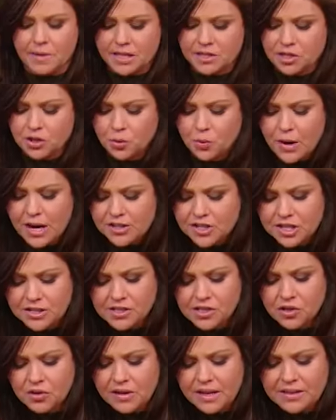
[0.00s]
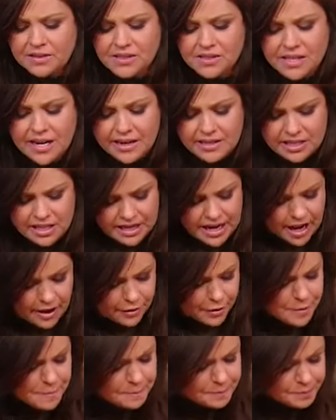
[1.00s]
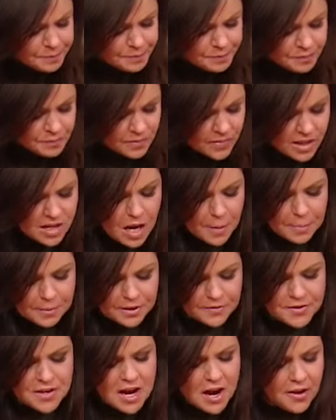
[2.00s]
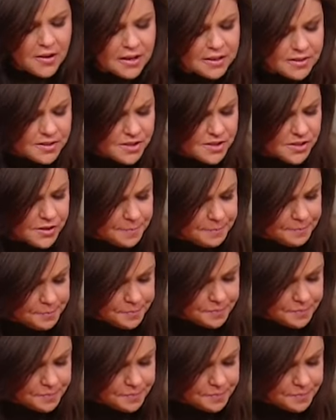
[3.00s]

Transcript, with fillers: into wedges so they stay together. A Couple of carrots,